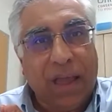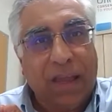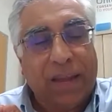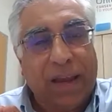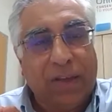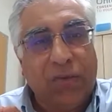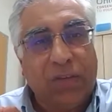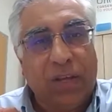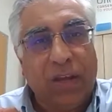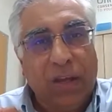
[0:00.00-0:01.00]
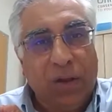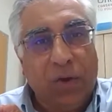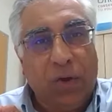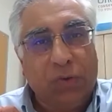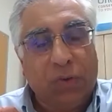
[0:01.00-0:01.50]
And I'd like to see
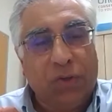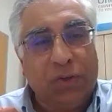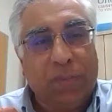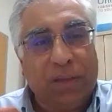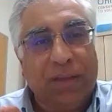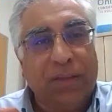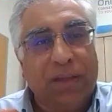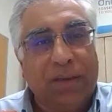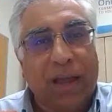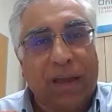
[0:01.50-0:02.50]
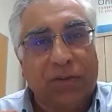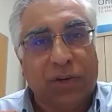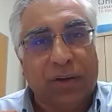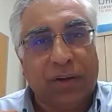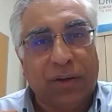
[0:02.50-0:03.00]
laws which respect Indian
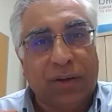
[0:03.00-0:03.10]
culture.